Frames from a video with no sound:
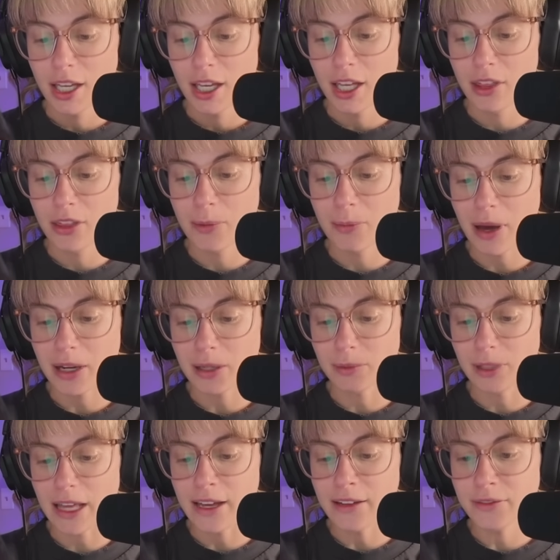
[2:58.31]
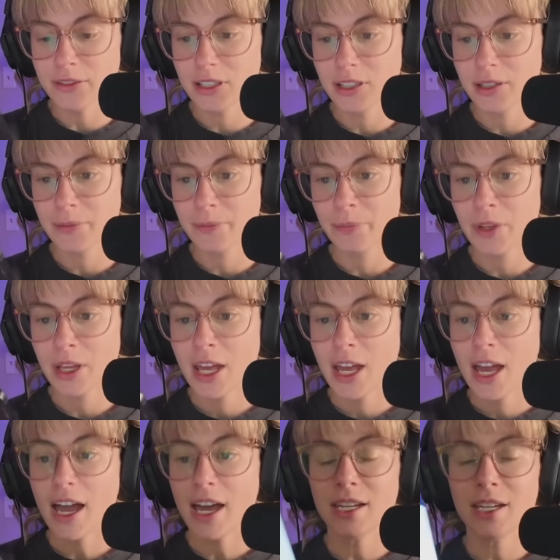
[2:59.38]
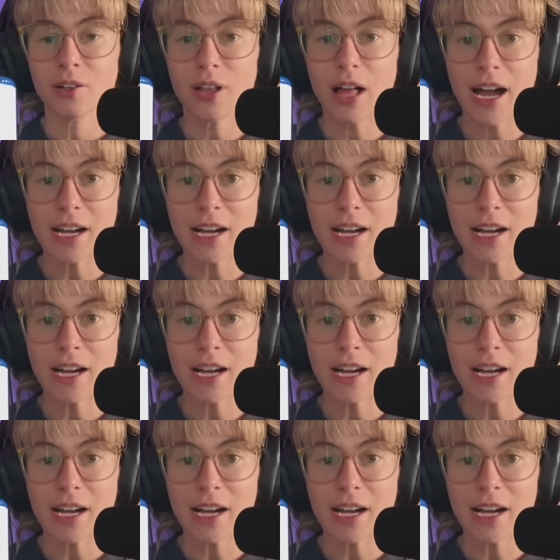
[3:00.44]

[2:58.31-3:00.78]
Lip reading: in the bottom left, and it'll